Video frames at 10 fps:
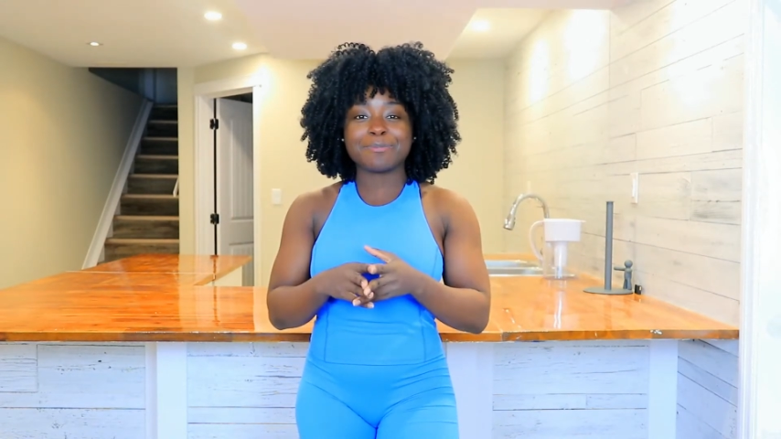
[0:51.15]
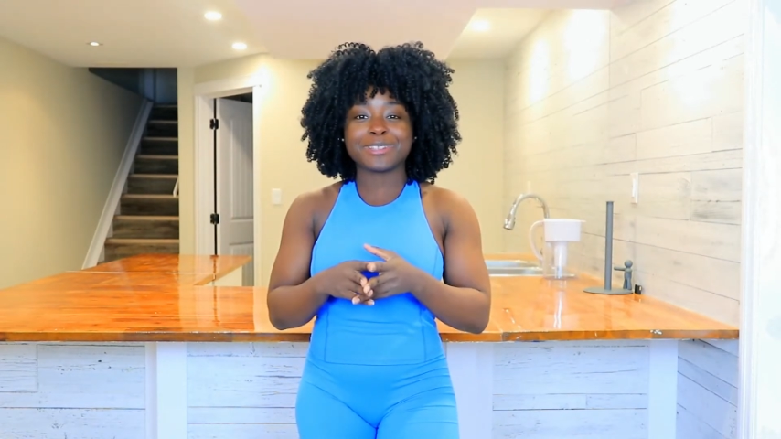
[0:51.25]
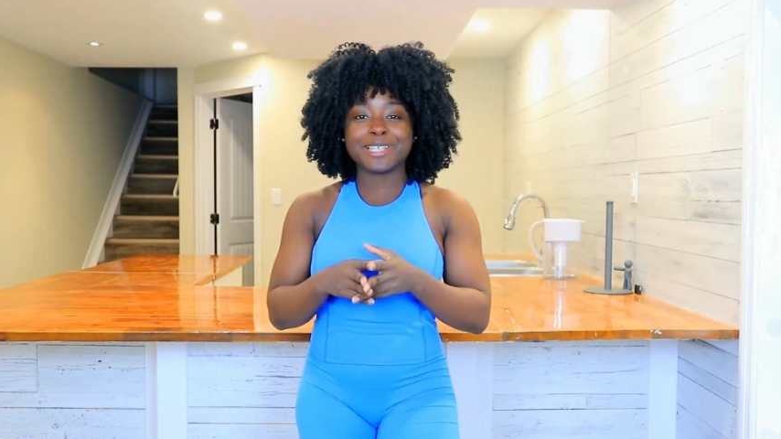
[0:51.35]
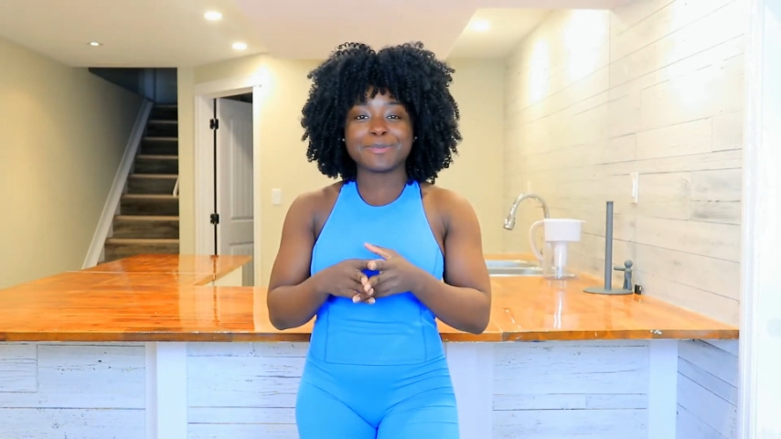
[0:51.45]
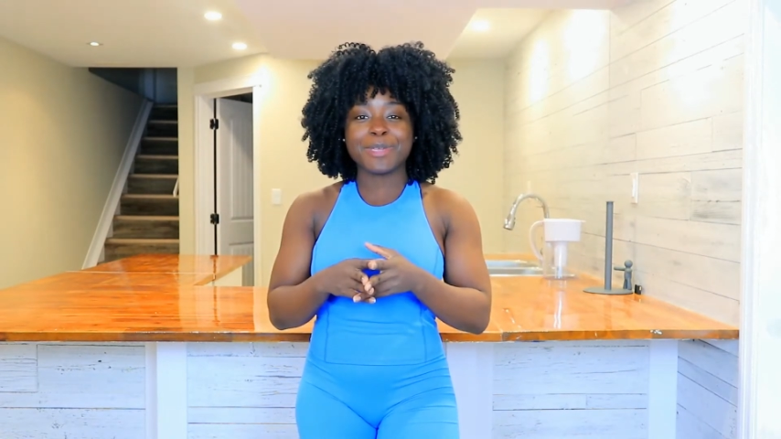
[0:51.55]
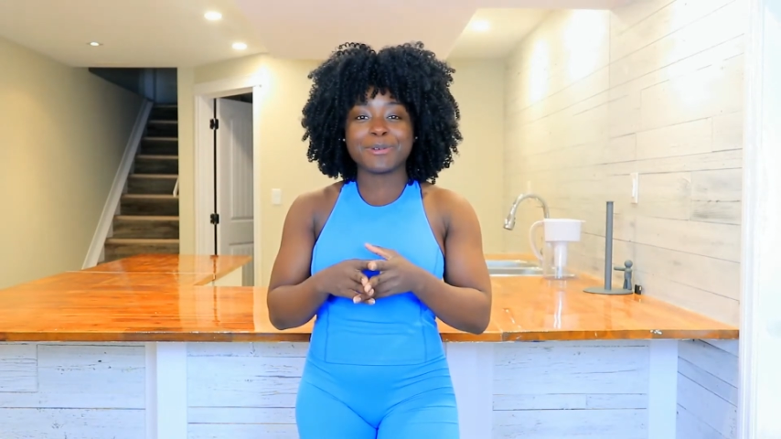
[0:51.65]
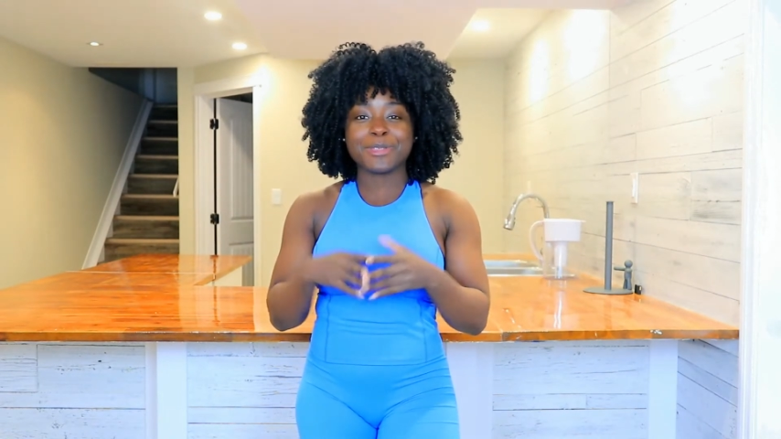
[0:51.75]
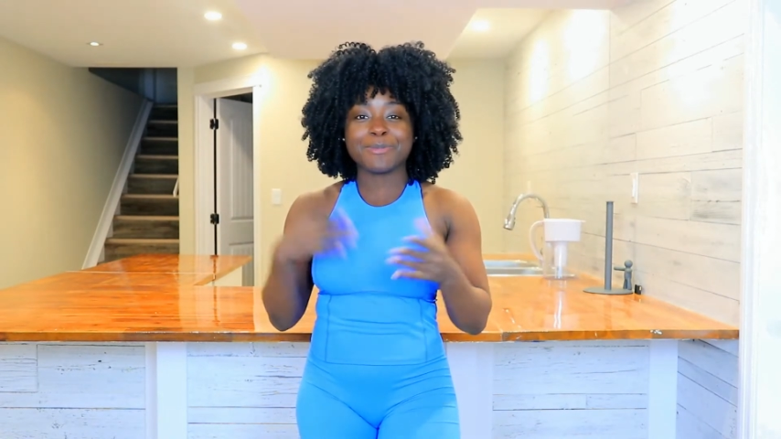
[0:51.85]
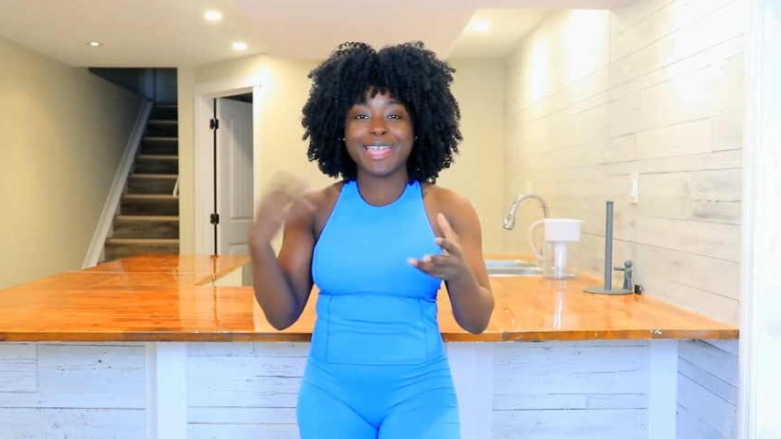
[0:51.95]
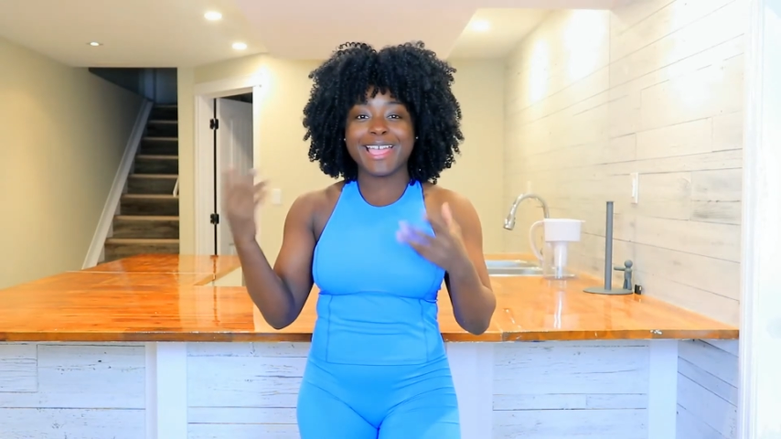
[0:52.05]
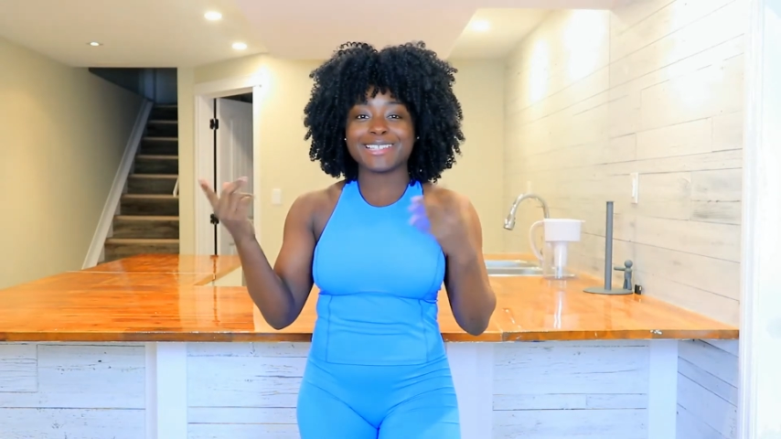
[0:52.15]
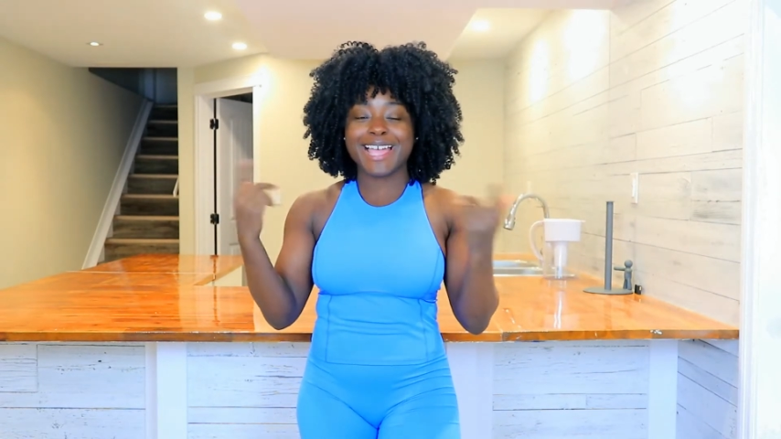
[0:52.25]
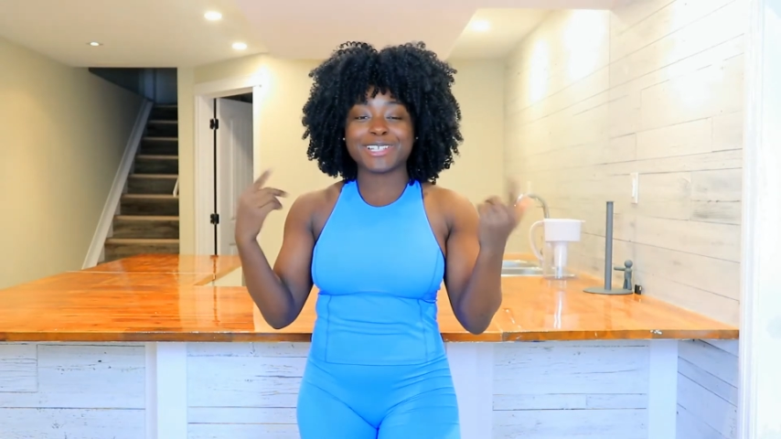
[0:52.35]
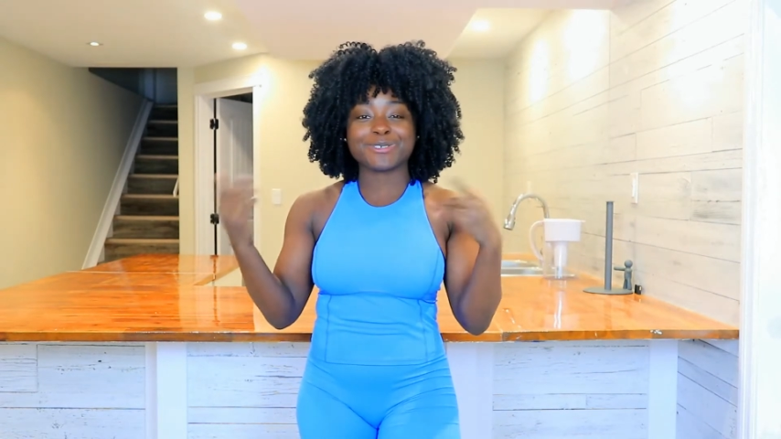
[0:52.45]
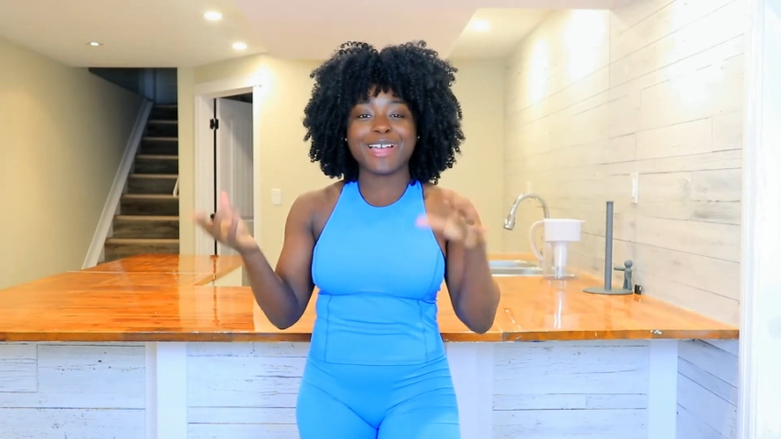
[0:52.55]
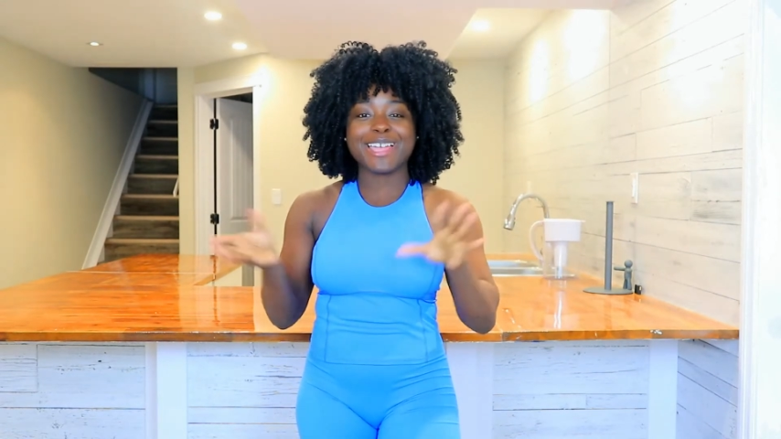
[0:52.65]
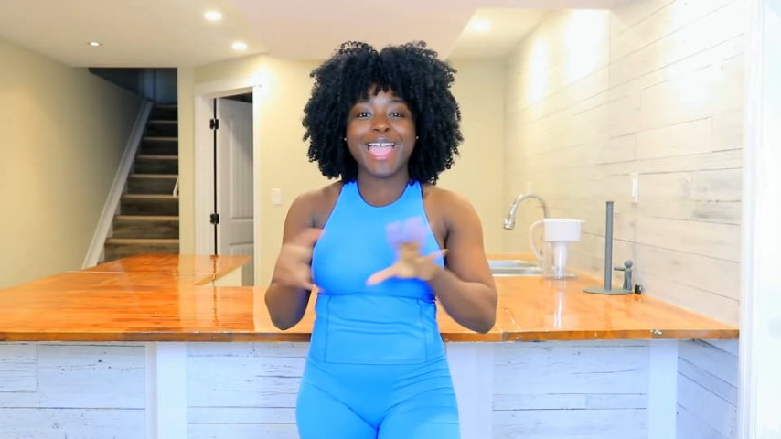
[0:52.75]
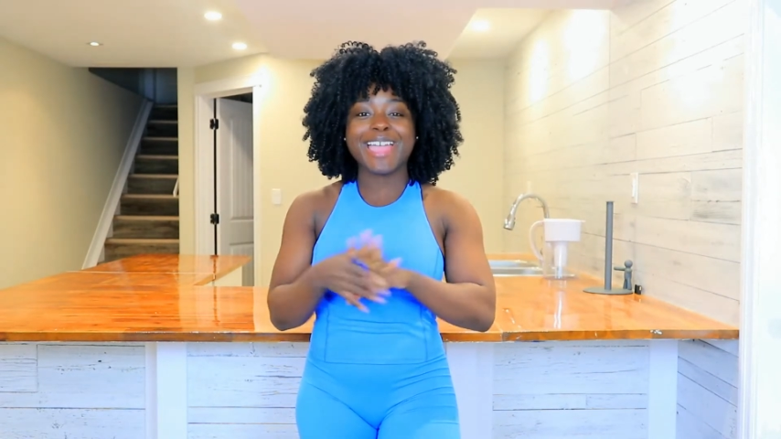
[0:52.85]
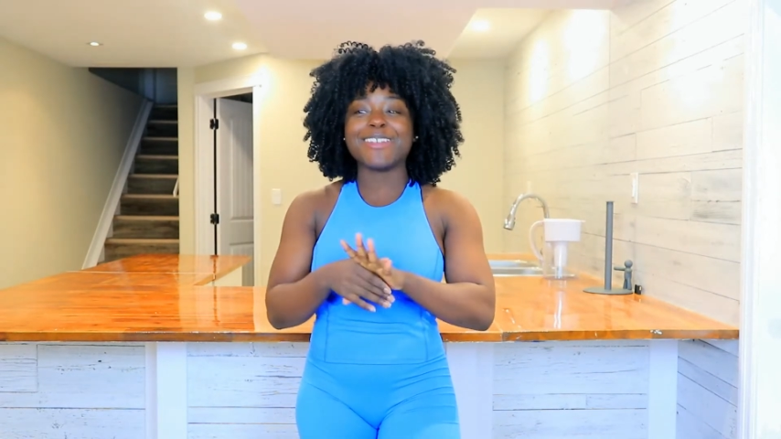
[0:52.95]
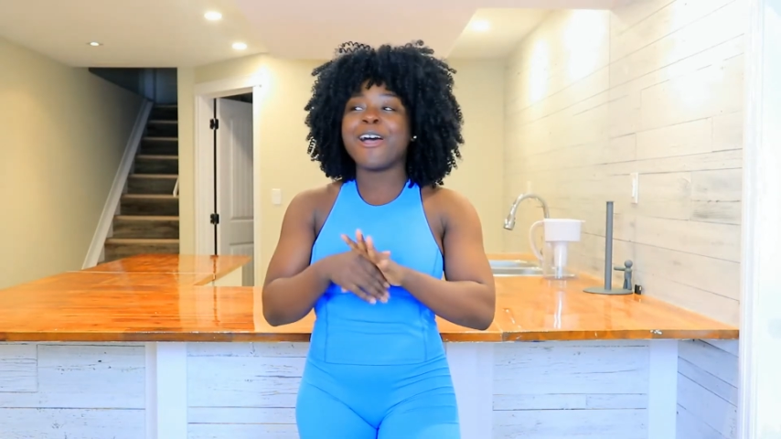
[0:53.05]
Please bear with me as I try
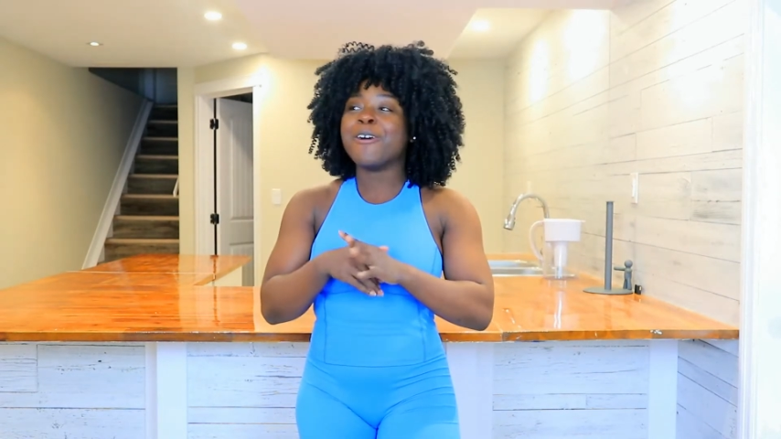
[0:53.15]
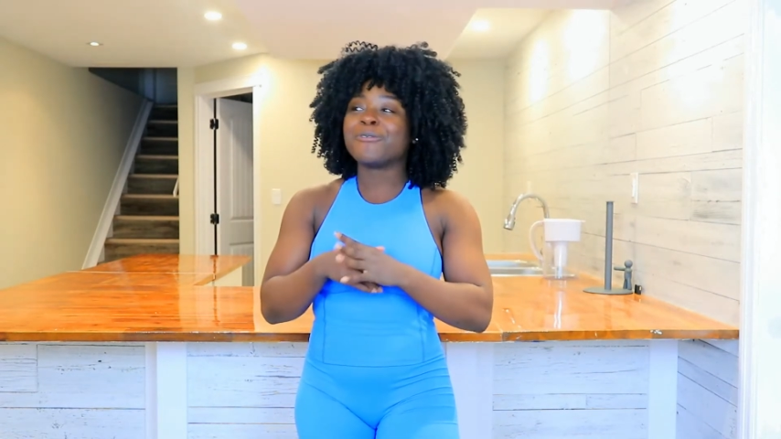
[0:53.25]
and